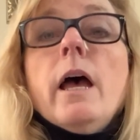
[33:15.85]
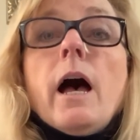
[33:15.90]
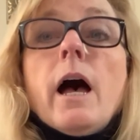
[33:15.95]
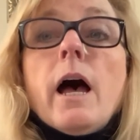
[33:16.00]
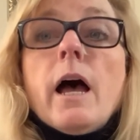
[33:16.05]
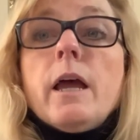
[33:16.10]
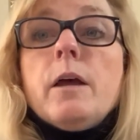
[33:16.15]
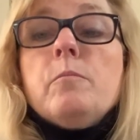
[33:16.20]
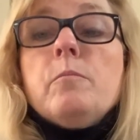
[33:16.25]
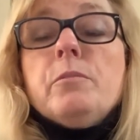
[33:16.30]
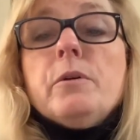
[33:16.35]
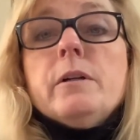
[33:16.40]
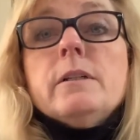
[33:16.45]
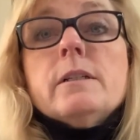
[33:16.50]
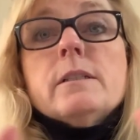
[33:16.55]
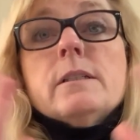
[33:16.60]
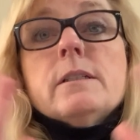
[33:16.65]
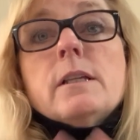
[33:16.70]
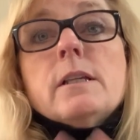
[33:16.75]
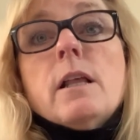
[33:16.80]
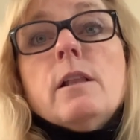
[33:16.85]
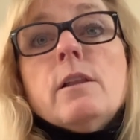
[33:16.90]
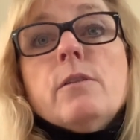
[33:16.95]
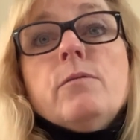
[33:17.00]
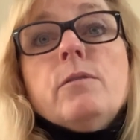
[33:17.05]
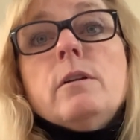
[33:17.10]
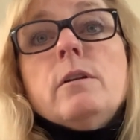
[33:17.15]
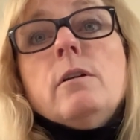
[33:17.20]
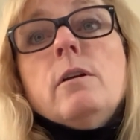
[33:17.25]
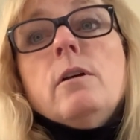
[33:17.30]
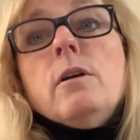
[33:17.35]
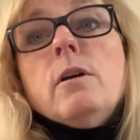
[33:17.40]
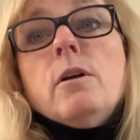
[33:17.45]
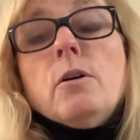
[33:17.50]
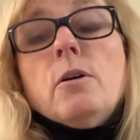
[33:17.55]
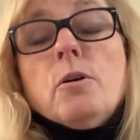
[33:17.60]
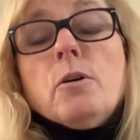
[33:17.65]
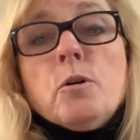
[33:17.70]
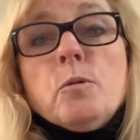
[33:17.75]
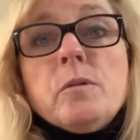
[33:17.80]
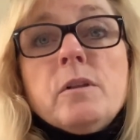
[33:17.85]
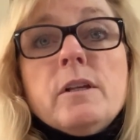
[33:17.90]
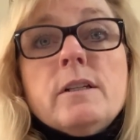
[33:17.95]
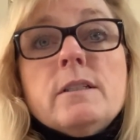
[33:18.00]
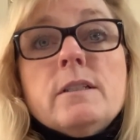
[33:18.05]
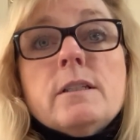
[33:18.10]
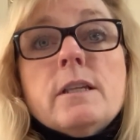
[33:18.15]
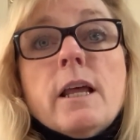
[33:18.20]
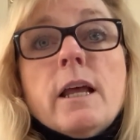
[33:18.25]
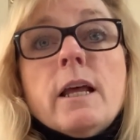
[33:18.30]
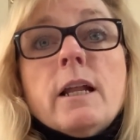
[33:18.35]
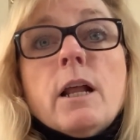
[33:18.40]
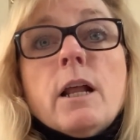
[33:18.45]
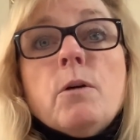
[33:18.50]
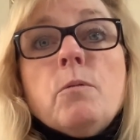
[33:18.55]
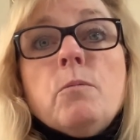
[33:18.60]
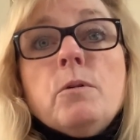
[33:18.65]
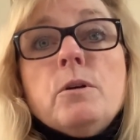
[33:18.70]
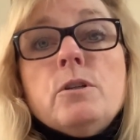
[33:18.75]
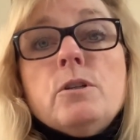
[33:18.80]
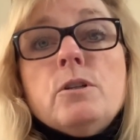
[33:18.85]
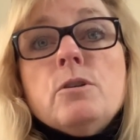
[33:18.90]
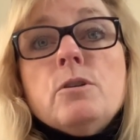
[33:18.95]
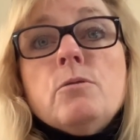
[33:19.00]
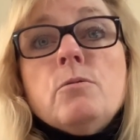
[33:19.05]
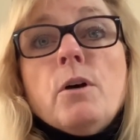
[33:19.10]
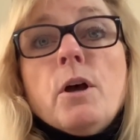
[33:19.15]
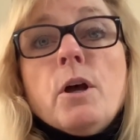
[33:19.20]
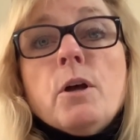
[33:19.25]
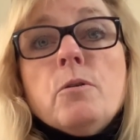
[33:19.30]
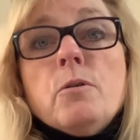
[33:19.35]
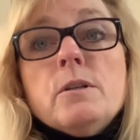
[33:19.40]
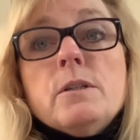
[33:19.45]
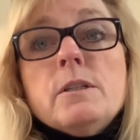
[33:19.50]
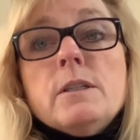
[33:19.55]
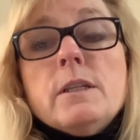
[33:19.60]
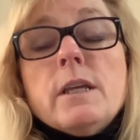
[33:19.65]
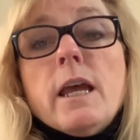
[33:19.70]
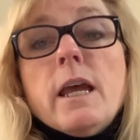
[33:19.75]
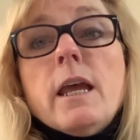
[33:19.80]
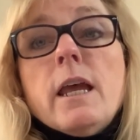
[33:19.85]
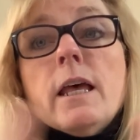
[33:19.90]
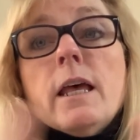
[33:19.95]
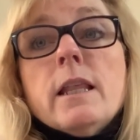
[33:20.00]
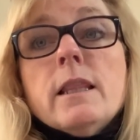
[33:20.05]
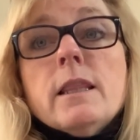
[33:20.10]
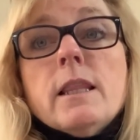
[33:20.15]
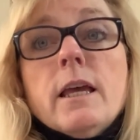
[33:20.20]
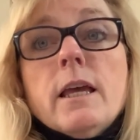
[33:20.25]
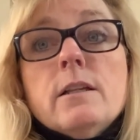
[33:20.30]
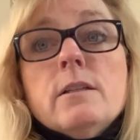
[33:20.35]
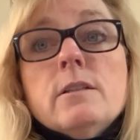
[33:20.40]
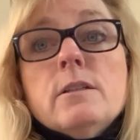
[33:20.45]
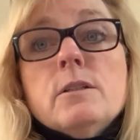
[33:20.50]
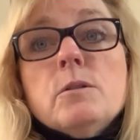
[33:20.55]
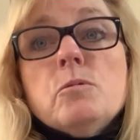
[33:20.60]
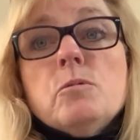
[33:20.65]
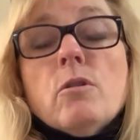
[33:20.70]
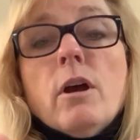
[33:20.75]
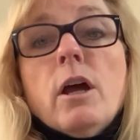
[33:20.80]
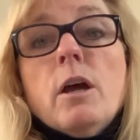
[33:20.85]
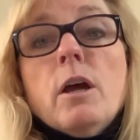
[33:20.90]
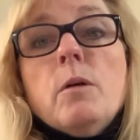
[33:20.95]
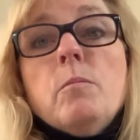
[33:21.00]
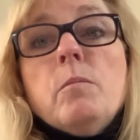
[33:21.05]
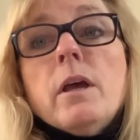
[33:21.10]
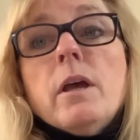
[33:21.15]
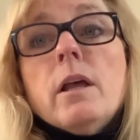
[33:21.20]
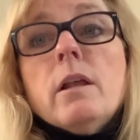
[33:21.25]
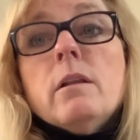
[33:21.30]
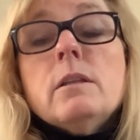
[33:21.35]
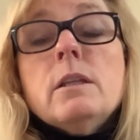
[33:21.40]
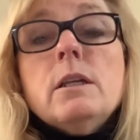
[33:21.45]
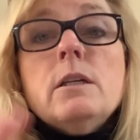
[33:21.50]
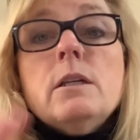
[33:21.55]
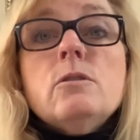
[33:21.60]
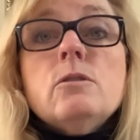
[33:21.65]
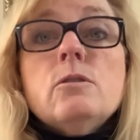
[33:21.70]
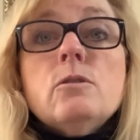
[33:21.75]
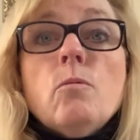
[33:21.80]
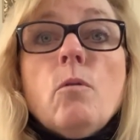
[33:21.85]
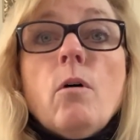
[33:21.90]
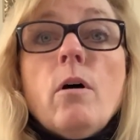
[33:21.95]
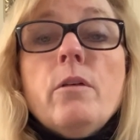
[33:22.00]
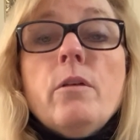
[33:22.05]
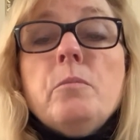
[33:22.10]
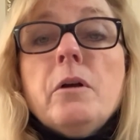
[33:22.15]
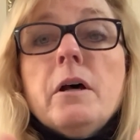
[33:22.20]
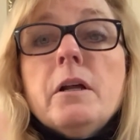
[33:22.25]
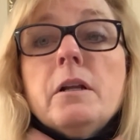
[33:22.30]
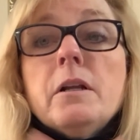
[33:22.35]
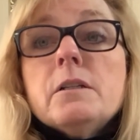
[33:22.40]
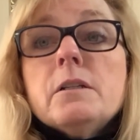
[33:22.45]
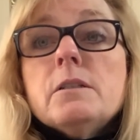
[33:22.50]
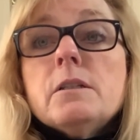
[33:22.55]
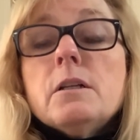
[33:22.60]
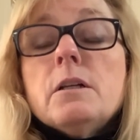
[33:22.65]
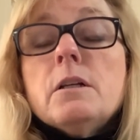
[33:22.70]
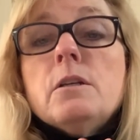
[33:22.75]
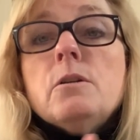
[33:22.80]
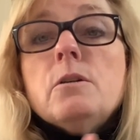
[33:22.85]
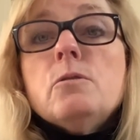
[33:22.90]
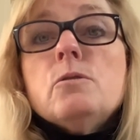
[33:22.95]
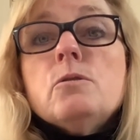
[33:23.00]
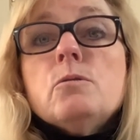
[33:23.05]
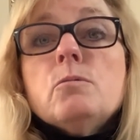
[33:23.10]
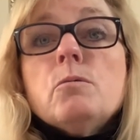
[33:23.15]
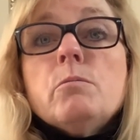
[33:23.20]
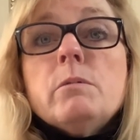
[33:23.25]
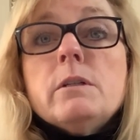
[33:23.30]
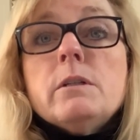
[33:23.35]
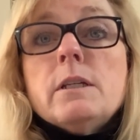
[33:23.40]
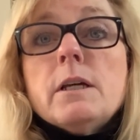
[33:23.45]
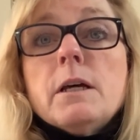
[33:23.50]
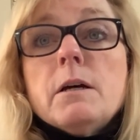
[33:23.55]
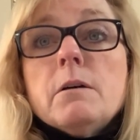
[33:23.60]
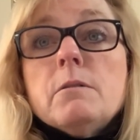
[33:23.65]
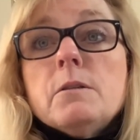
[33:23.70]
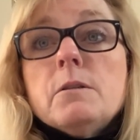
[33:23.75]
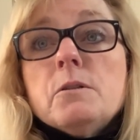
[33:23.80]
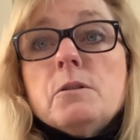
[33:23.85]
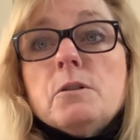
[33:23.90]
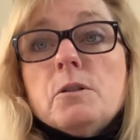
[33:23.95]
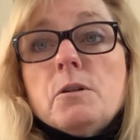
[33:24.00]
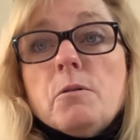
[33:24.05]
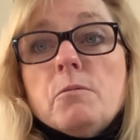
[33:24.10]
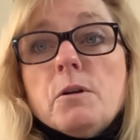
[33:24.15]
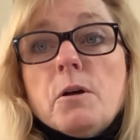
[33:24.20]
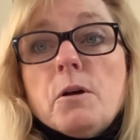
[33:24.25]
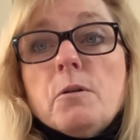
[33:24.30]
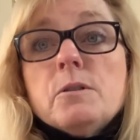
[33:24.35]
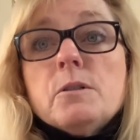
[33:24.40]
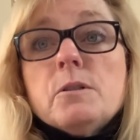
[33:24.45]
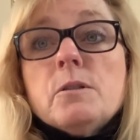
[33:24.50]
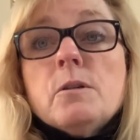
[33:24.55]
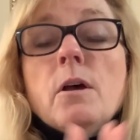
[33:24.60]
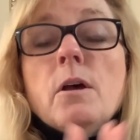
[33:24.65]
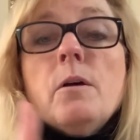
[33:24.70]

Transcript: I am Brenda Sullivan, herbalist, and I wish you a good day and like and subscribe and links to all the products that I use will be down in the show notes.